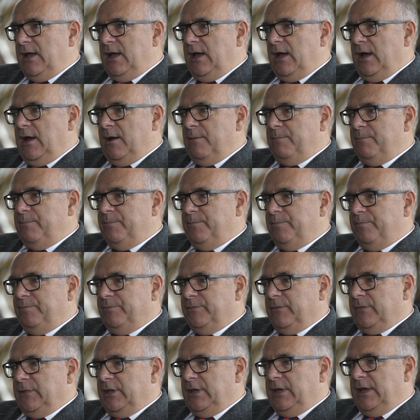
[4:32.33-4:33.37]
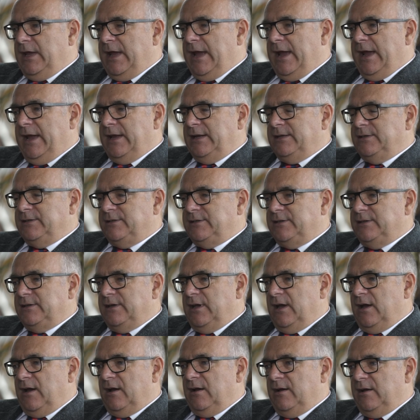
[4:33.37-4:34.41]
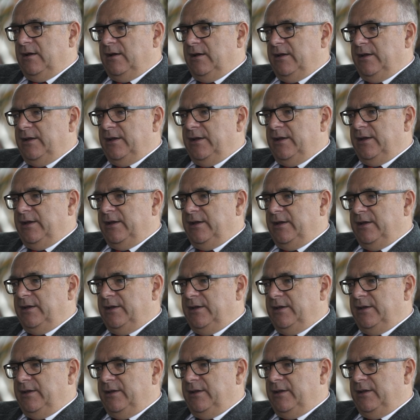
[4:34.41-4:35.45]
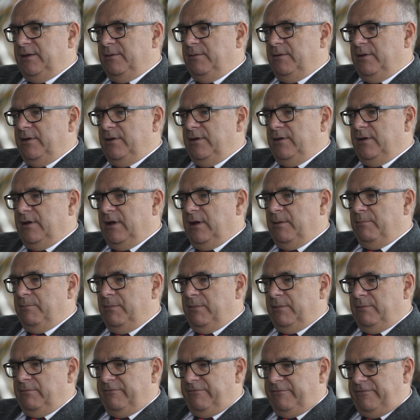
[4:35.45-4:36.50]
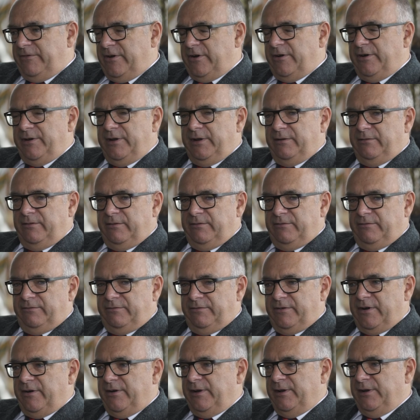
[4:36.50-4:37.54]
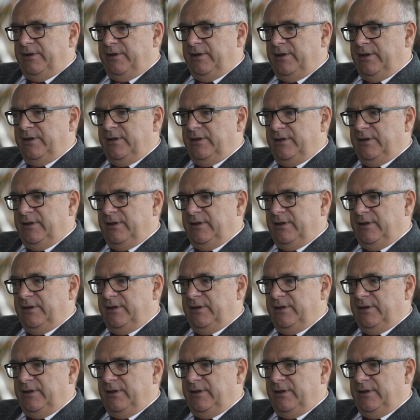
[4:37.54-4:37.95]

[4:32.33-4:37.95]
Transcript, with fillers: Um, and uh, I'm very, very